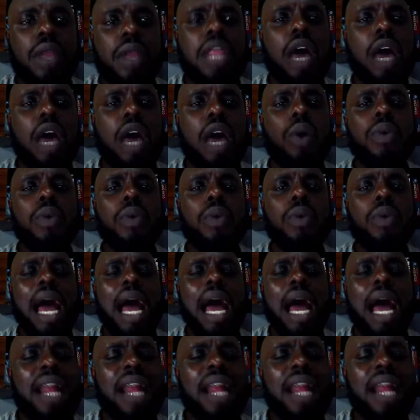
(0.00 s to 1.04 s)
Now,
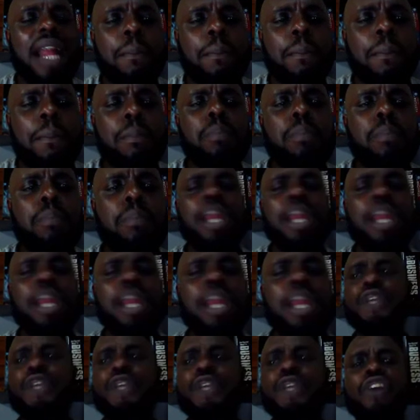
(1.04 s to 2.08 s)
another
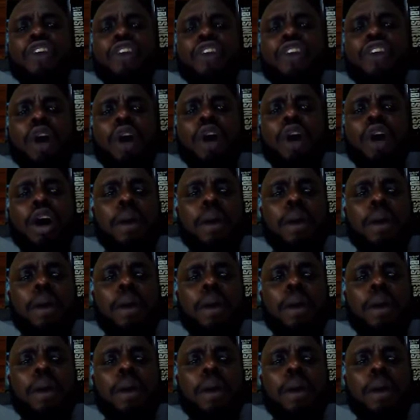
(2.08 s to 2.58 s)
benefit of